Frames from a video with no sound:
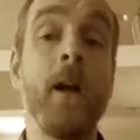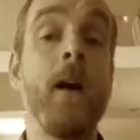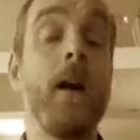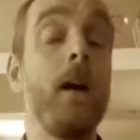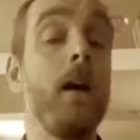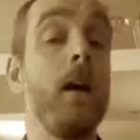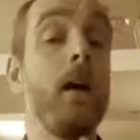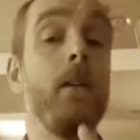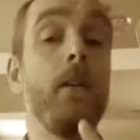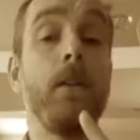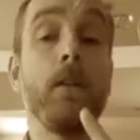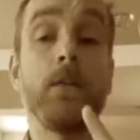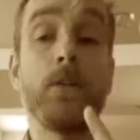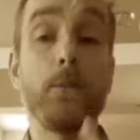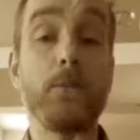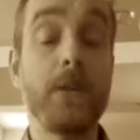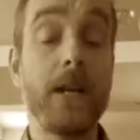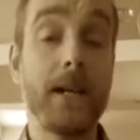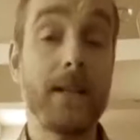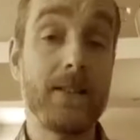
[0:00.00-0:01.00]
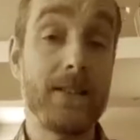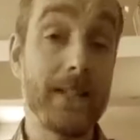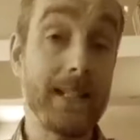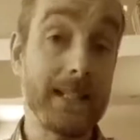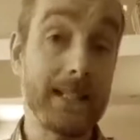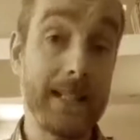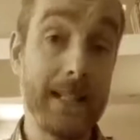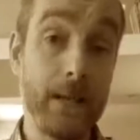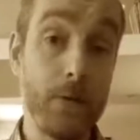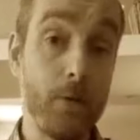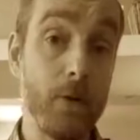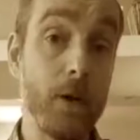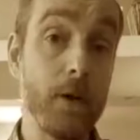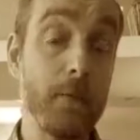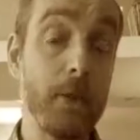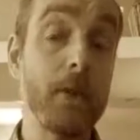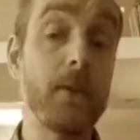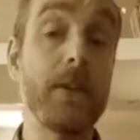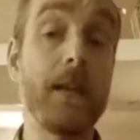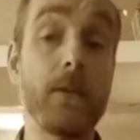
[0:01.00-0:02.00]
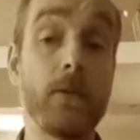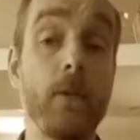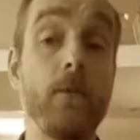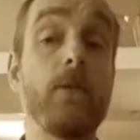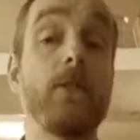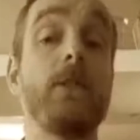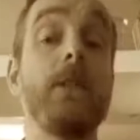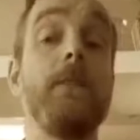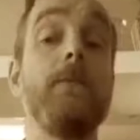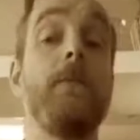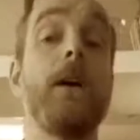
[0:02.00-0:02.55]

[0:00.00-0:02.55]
the subject, The Secret, because that's obviously